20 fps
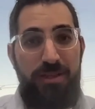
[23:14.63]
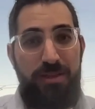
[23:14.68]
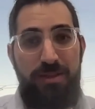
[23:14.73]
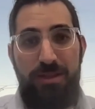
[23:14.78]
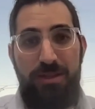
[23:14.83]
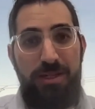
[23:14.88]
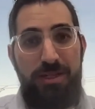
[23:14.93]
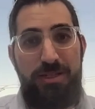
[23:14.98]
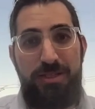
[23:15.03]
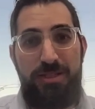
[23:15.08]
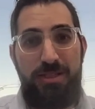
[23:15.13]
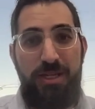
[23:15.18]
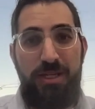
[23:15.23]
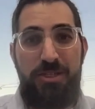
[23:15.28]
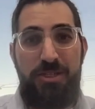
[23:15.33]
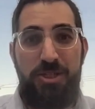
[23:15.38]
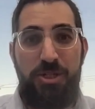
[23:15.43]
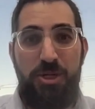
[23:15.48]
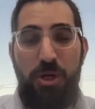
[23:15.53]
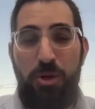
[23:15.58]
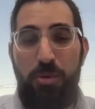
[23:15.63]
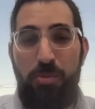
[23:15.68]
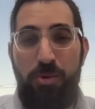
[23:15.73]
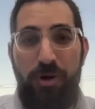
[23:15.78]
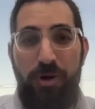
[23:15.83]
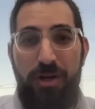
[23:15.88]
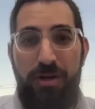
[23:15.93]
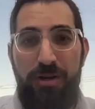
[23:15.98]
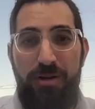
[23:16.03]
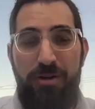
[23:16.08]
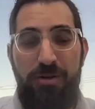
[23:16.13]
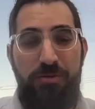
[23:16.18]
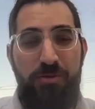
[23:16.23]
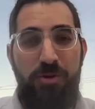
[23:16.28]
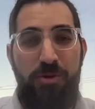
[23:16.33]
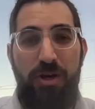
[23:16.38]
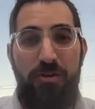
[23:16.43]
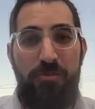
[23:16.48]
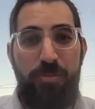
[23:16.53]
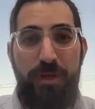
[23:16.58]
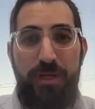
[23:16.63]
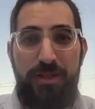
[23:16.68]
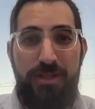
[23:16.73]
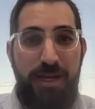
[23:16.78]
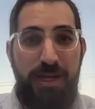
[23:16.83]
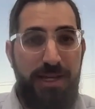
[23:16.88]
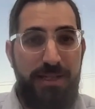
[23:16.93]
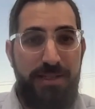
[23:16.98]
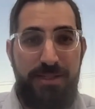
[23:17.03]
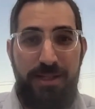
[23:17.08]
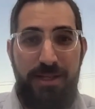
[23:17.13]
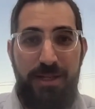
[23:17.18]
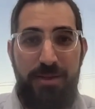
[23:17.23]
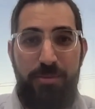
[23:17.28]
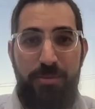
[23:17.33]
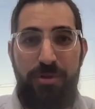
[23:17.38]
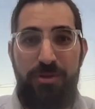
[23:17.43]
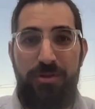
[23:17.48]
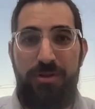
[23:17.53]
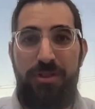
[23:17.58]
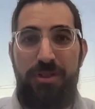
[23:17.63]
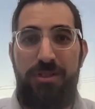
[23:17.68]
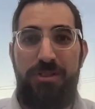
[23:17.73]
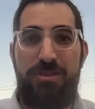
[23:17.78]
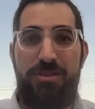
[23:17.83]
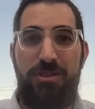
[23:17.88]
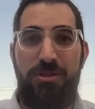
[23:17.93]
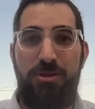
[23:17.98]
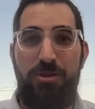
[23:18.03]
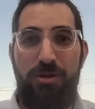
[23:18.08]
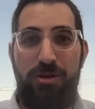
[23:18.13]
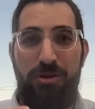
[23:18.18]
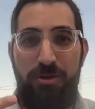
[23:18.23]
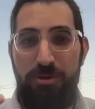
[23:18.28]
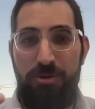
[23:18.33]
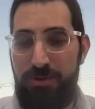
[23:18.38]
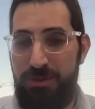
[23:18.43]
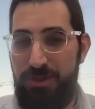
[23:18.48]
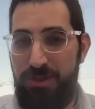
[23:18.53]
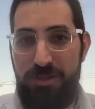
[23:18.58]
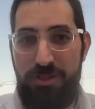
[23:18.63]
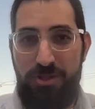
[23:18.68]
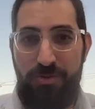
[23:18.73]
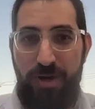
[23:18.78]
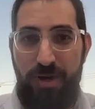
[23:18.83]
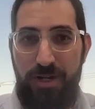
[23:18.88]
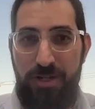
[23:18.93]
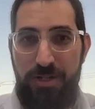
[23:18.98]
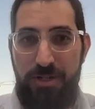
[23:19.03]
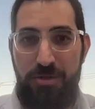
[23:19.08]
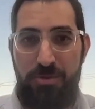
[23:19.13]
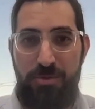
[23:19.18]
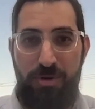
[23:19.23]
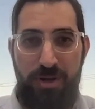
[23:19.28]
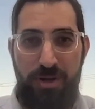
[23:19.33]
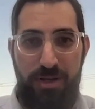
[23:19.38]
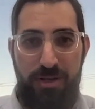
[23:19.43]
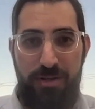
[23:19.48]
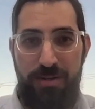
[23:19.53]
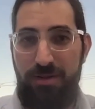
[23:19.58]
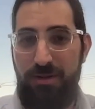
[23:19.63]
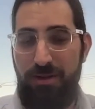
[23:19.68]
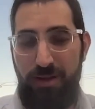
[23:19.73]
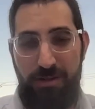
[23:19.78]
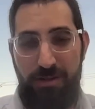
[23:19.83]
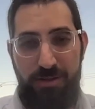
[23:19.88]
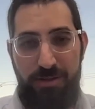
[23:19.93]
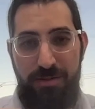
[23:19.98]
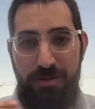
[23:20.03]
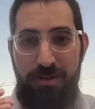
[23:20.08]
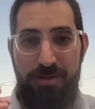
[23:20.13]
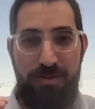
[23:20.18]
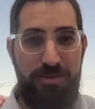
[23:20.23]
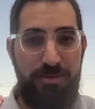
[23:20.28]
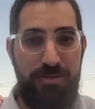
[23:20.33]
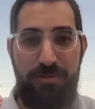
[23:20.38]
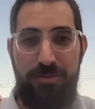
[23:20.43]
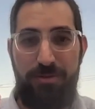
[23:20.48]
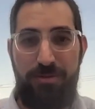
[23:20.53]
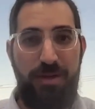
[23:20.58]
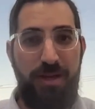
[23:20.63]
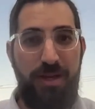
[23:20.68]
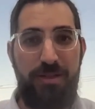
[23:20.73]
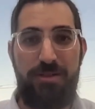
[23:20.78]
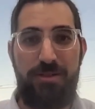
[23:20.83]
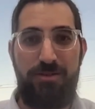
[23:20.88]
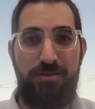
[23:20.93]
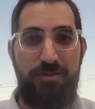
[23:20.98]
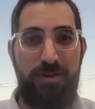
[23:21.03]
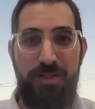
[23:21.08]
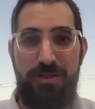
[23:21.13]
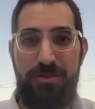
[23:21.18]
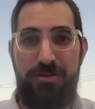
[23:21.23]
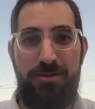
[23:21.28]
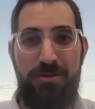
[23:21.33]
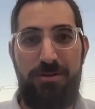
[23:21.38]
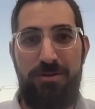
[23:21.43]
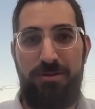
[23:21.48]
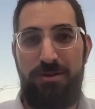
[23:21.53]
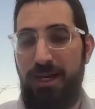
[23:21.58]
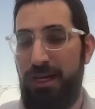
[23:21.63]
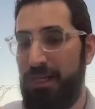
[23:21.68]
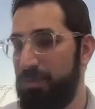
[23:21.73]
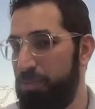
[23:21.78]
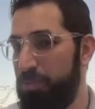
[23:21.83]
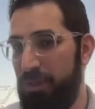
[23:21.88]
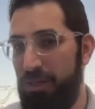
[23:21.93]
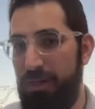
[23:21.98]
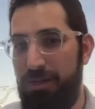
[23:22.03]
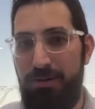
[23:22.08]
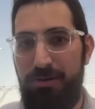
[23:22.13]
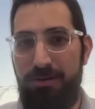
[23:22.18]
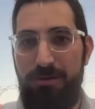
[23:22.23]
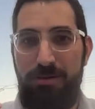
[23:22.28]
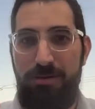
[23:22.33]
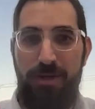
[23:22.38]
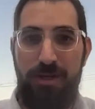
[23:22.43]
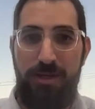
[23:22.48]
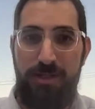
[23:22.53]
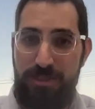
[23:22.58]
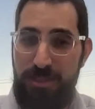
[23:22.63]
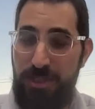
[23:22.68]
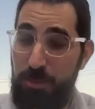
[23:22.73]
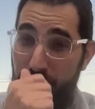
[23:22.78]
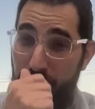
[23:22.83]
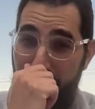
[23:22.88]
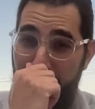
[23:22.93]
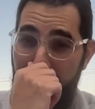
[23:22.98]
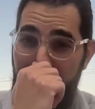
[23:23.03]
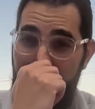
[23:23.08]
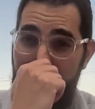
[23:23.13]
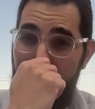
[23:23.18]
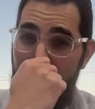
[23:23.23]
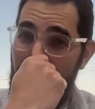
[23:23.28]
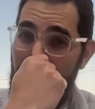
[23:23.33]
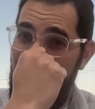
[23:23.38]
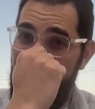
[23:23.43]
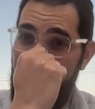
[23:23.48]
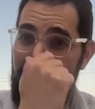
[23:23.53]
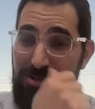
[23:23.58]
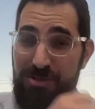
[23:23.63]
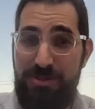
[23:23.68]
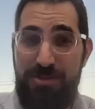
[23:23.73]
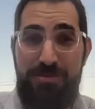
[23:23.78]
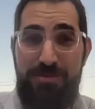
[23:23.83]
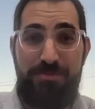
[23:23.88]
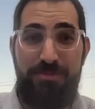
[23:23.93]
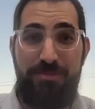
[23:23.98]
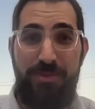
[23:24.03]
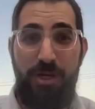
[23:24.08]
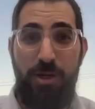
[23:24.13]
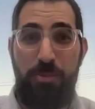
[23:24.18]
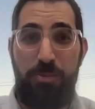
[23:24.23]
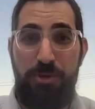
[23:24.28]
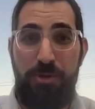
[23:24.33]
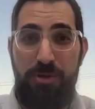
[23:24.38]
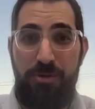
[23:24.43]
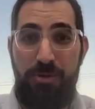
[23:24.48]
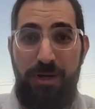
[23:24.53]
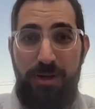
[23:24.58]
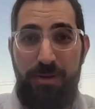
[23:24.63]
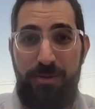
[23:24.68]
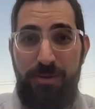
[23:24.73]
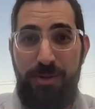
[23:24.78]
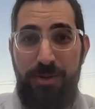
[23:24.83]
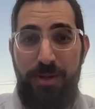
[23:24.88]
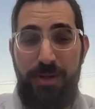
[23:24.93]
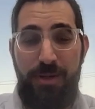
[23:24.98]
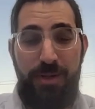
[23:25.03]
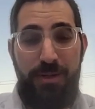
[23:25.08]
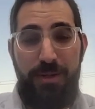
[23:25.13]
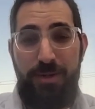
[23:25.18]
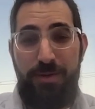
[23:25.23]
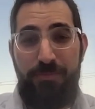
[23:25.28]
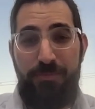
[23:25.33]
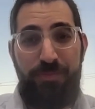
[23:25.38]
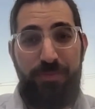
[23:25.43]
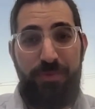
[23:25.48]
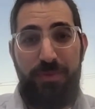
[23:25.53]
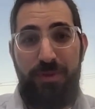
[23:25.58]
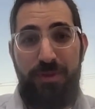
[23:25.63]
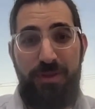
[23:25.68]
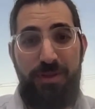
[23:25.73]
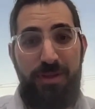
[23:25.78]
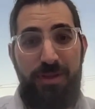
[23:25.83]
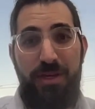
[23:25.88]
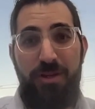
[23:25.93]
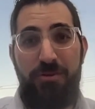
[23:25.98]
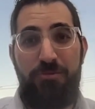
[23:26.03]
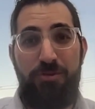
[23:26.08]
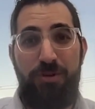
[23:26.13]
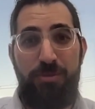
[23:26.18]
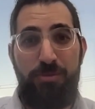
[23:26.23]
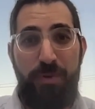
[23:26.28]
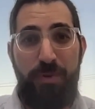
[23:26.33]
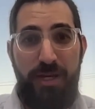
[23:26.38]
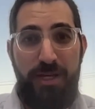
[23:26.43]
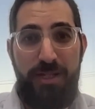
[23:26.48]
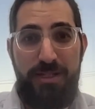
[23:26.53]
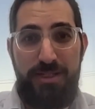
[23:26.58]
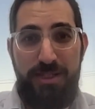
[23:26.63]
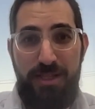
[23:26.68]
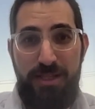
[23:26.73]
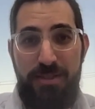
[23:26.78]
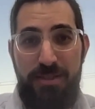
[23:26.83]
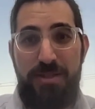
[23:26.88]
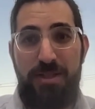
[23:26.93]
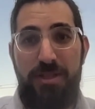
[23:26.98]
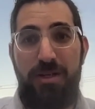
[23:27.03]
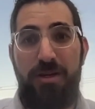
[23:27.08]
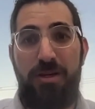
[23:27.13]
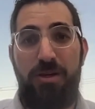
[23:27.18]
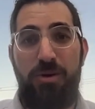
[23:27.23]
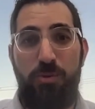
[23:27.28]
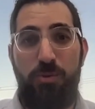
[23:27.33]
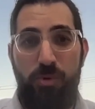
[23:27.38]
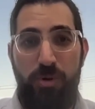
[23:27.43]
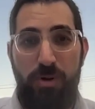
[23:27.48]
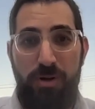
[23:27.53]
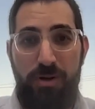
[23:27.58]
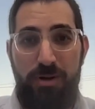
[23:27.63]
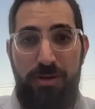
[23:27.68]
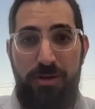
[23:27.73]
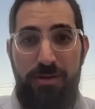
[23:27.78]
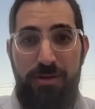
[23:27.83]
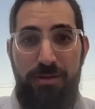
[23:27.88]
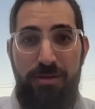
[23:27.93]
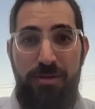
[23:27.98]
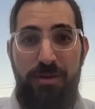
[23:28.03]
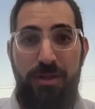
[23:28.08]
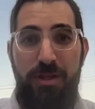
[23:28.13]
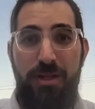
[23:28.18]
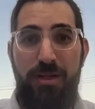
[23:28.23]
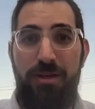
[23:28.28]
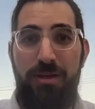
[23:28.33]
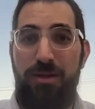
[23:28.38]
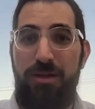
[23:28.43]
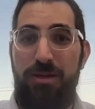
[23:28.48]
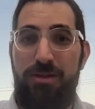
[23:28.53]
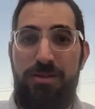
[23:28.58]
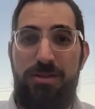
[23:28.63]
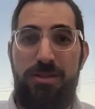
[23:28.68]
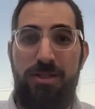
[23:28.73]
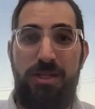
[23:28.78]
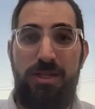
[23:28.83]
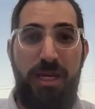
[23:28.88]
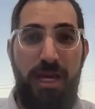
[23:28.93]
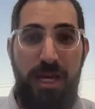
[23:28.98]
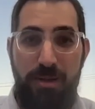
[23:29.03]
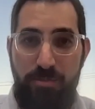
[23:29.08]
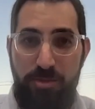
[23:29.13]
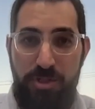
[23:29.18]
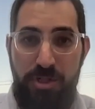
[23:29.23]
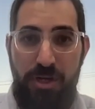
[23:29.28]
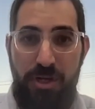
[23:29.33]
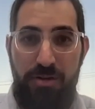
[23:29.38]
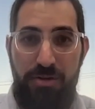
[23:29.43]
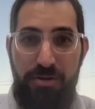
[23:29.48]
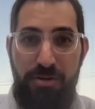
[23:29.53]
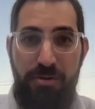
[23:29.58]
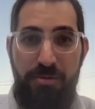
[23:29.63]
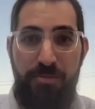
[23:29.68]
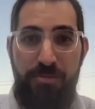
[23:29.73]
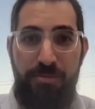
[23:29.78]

it's a no-brainer. If you have big tax liabilities and you can use this strategy right, and you talk to your tax advisor, tax planner, CPA, whoever's helping you out, if it makes sense and it can work, then it's a game changer.